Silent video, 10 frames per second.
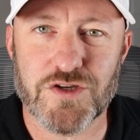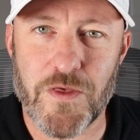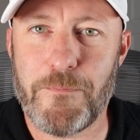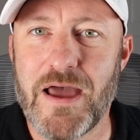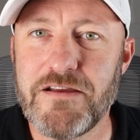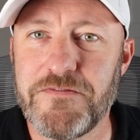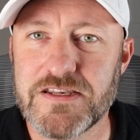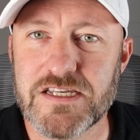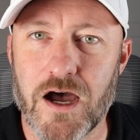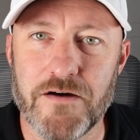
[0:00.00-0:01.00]
So the
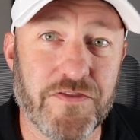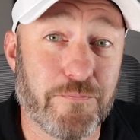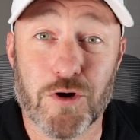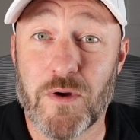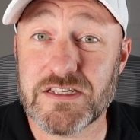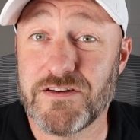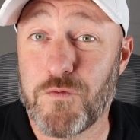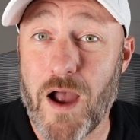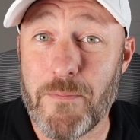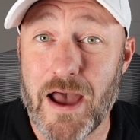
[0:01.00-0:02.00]
benefits of the Progressive
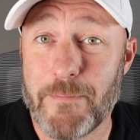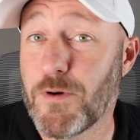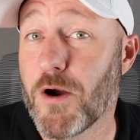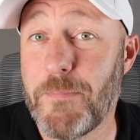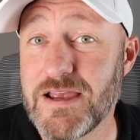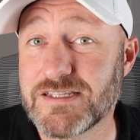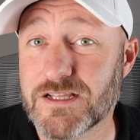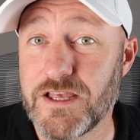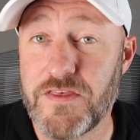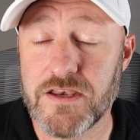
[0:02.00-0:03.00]
Web App are
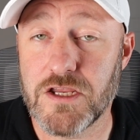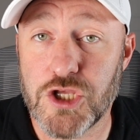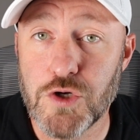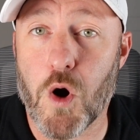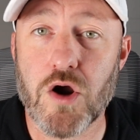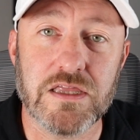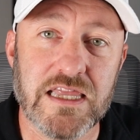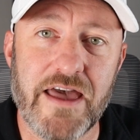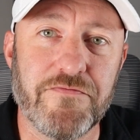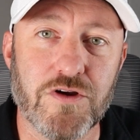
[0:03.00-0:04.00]
basically that you are
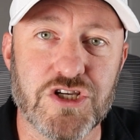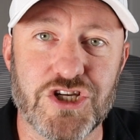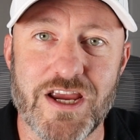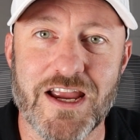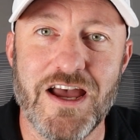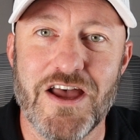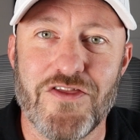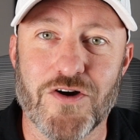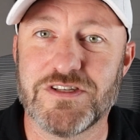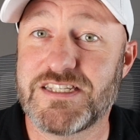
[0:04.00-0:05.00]
leveraging
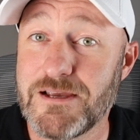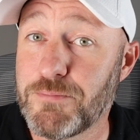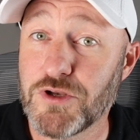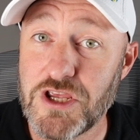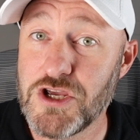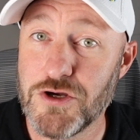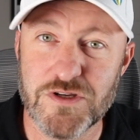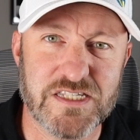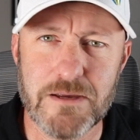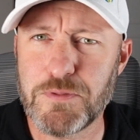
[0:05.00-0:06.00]
those
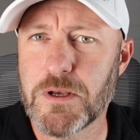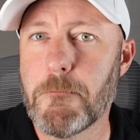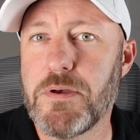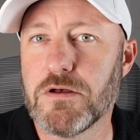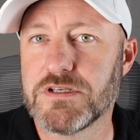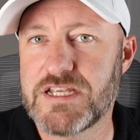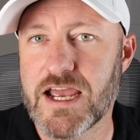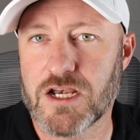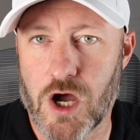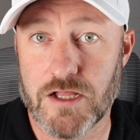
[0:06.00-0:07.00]
simple-to-use, simple-to-build
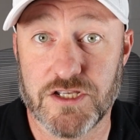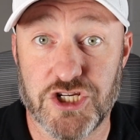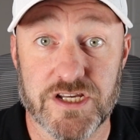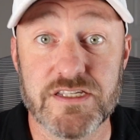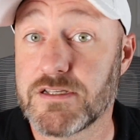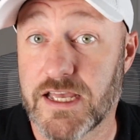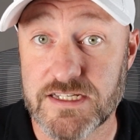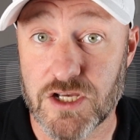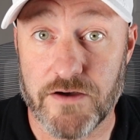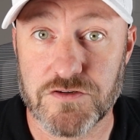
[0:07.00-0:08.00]
technologies like
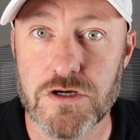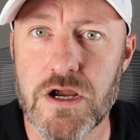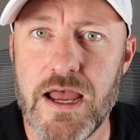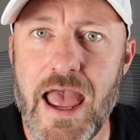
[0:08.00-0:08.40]
Softr,